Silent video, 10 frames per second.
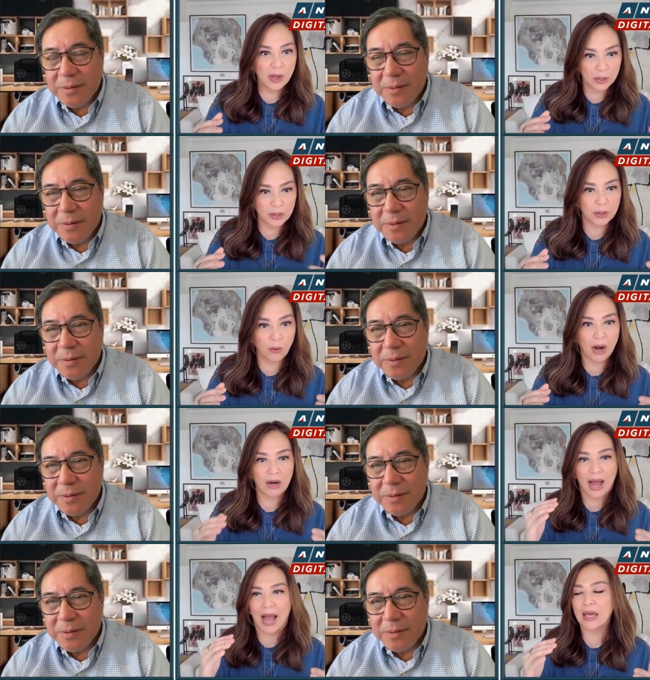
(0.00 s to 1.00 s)
Speaker 1: you know,
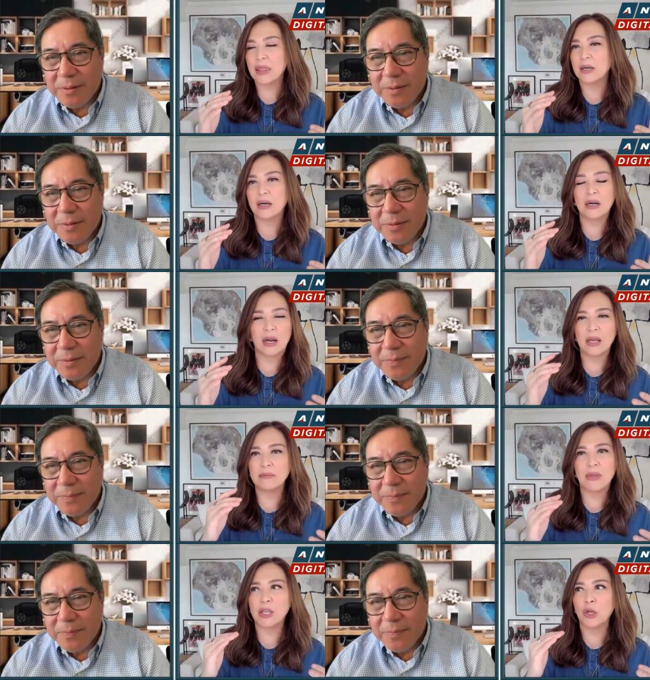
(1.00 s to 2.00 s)
are either,
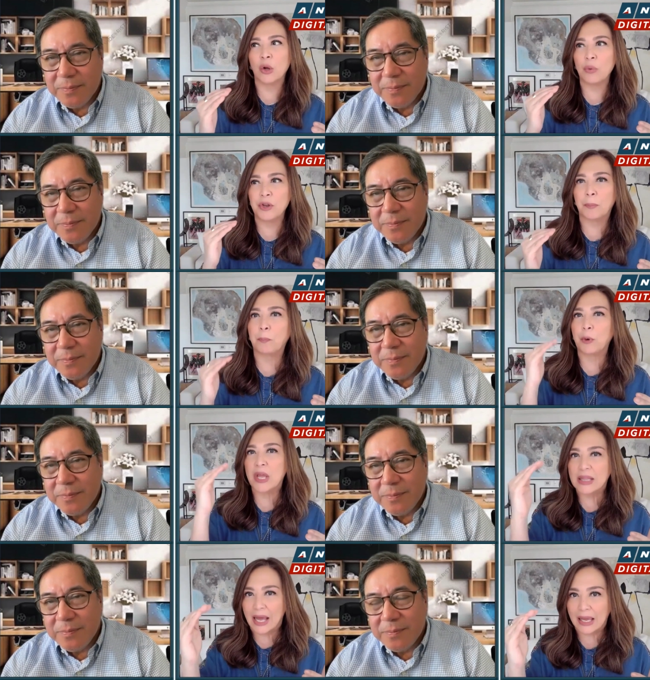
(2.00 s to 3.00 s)
you know, they're
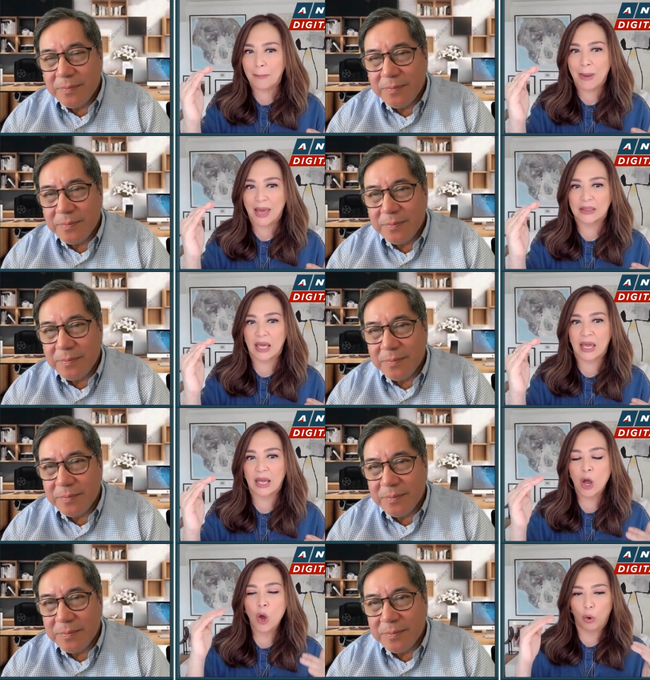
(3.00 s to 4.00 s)
pre-diabetic
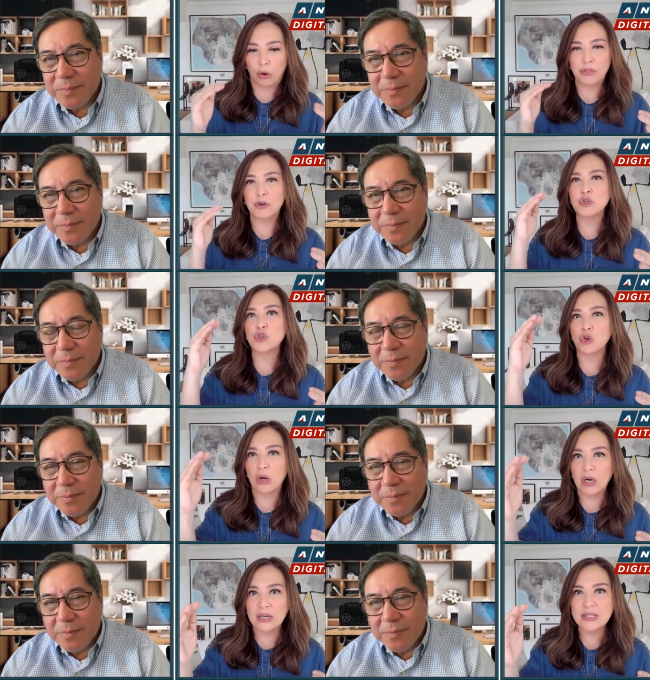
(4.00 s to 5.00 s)
or their
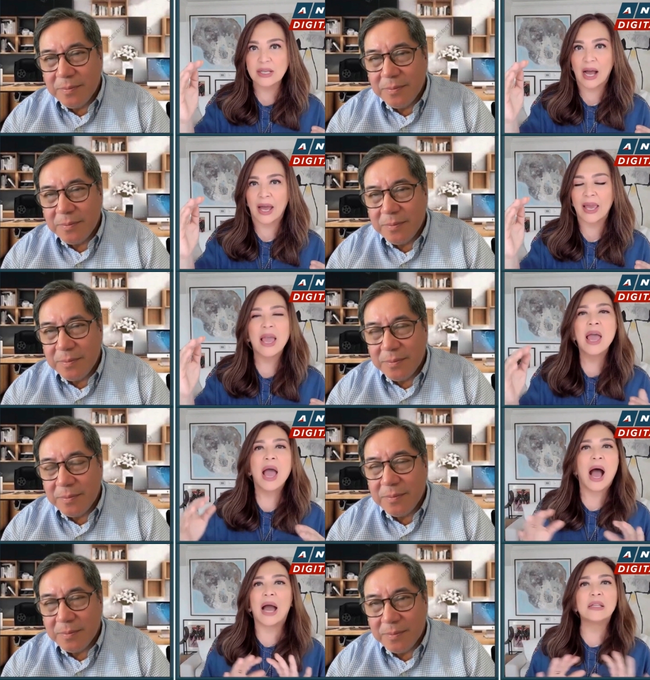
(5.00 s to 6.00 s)
sugars high.
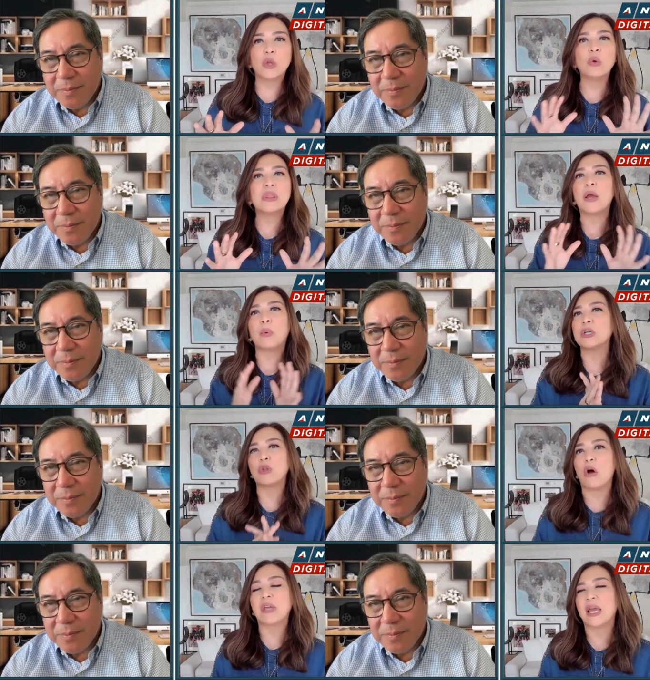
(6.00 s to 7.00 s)
I don't think we're
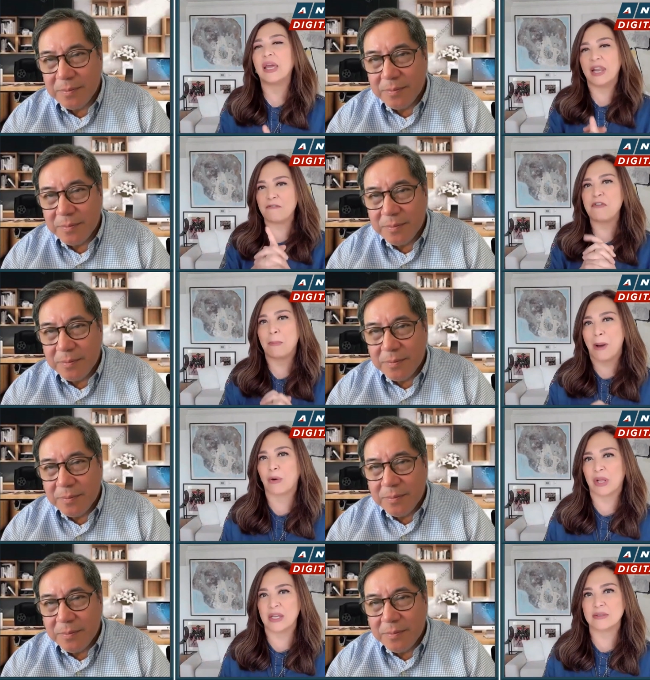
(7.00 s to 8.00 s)
talking enough
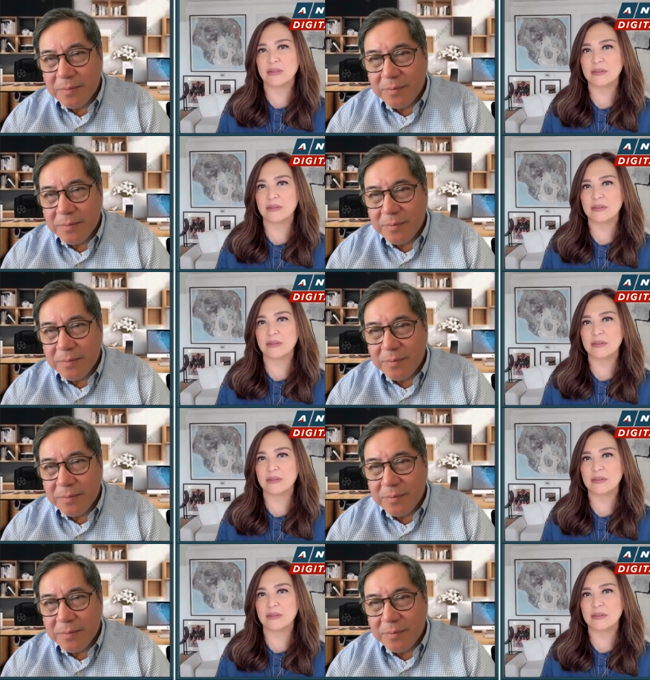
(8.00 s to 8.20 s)
about it.